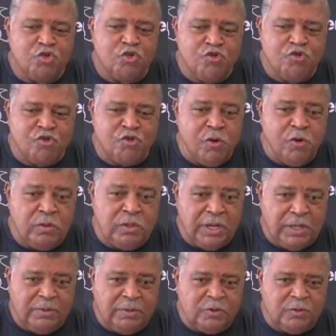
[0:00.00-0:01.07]
true
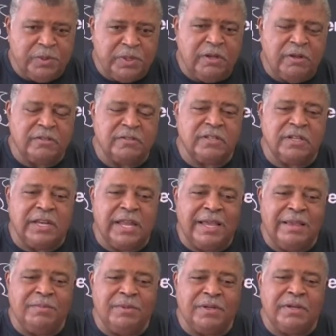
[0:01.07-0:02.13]
doubles because the
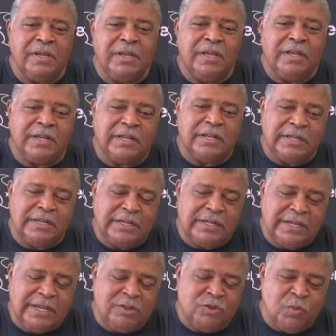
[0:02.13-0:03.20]
linemen
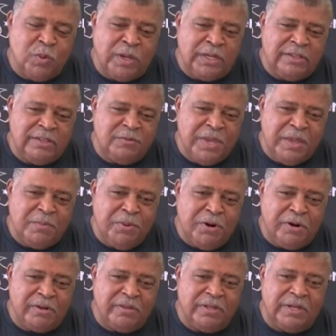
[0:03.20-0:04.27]
as well as being
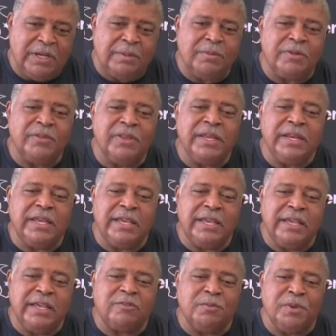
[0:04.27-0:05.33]
part of the double, then he
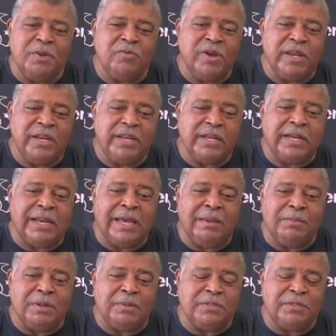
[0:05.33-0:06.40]
has to be ready to
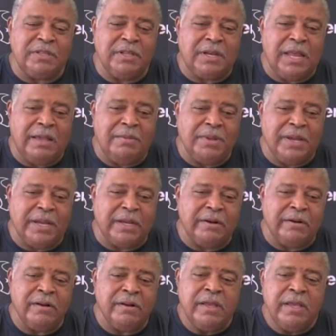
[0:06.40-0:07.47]
climb up to the linebacker.
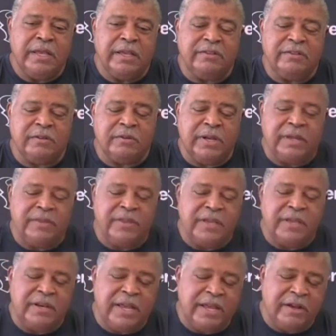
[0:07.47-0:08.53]
And so now
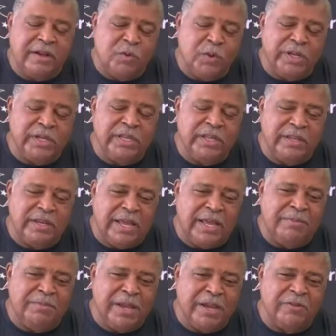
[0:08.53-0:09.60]
then how quickly the
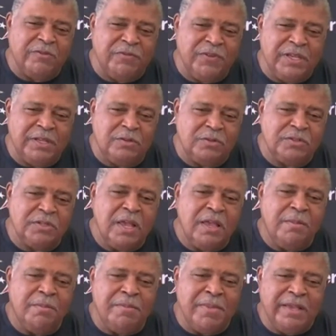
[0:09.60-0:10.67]
linebacker feels
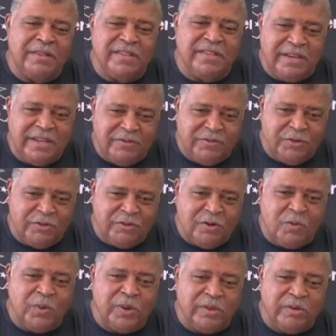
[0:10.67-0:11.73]
makes a difference on whether